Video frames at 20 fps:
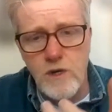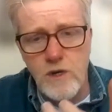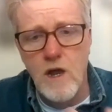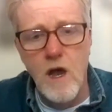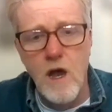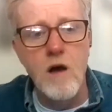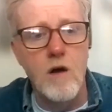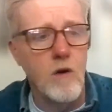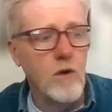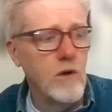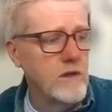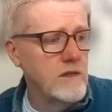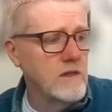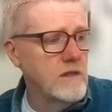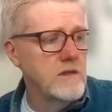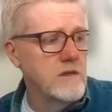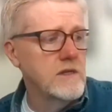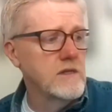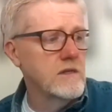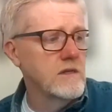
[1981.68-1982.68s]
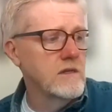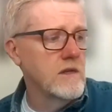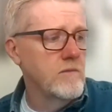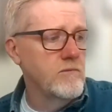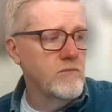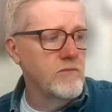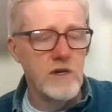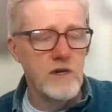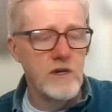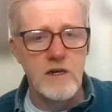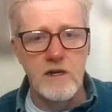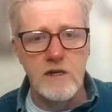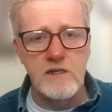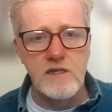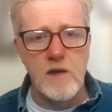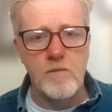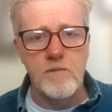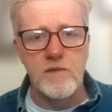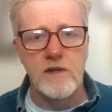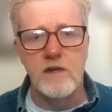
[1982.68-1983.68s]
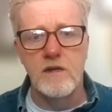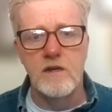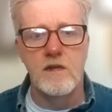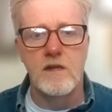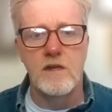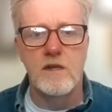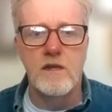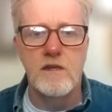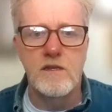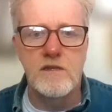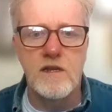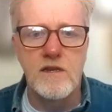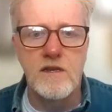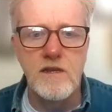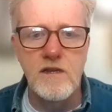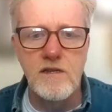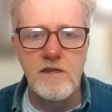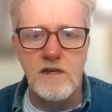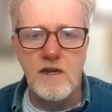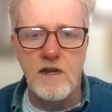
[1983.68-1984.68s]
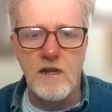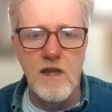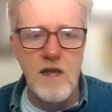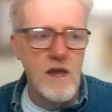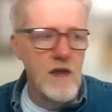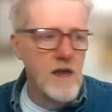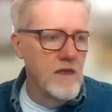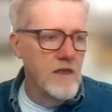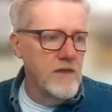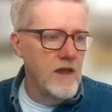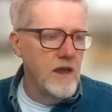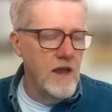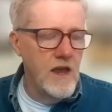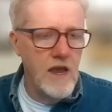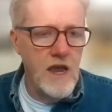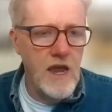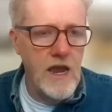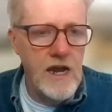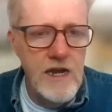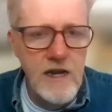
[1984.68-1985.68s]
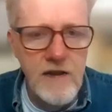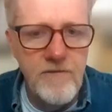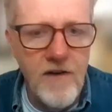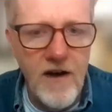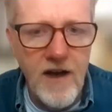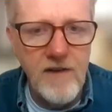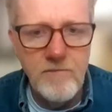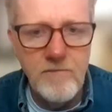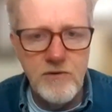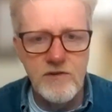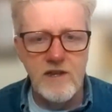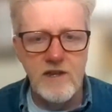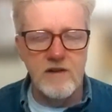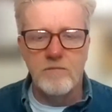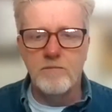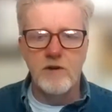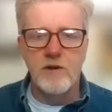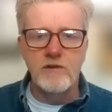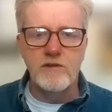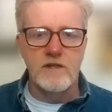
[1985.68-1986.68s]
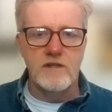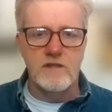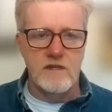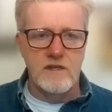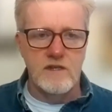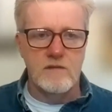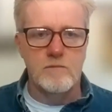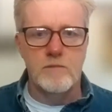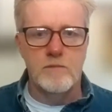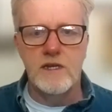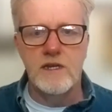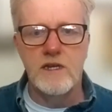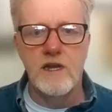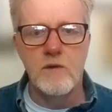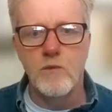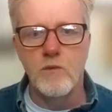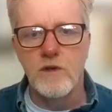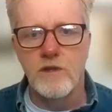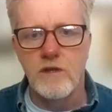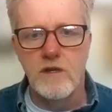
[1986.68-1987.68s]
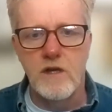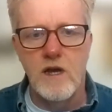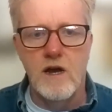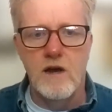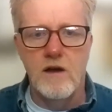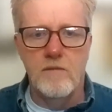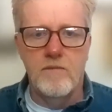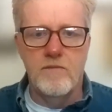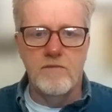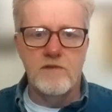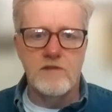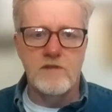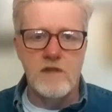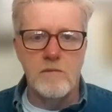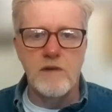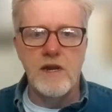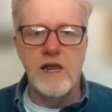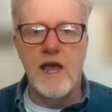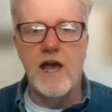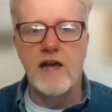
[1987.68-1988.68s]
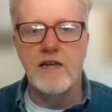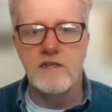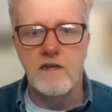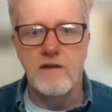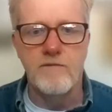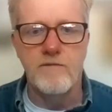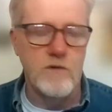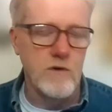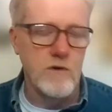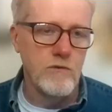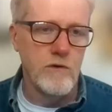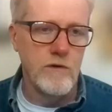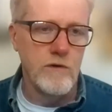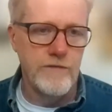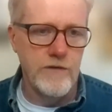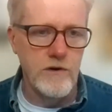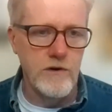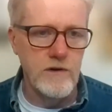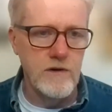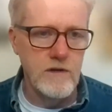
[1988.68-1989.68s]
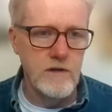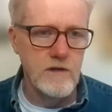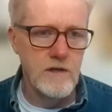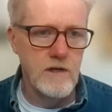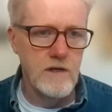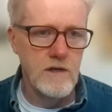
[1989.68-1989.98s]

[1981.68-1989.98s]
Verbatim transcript: we know and this is a pretty accepted statistic that 85% of purchases begin with um, somebody asking for a referral.